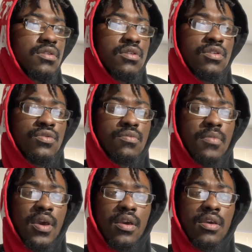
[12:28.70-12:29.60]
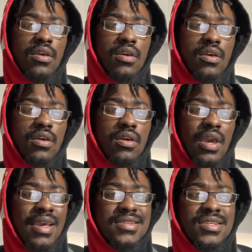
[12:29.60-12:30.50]
You'd make
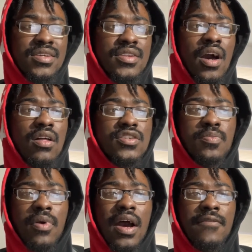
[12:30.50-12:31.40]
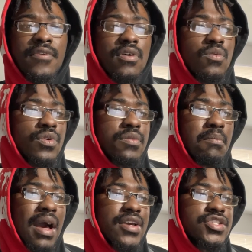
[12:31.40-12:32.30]
$18 profit with
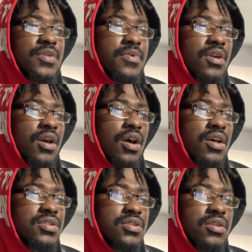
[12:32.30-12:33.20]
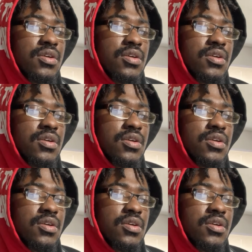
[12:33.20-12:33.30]
my shipping costs.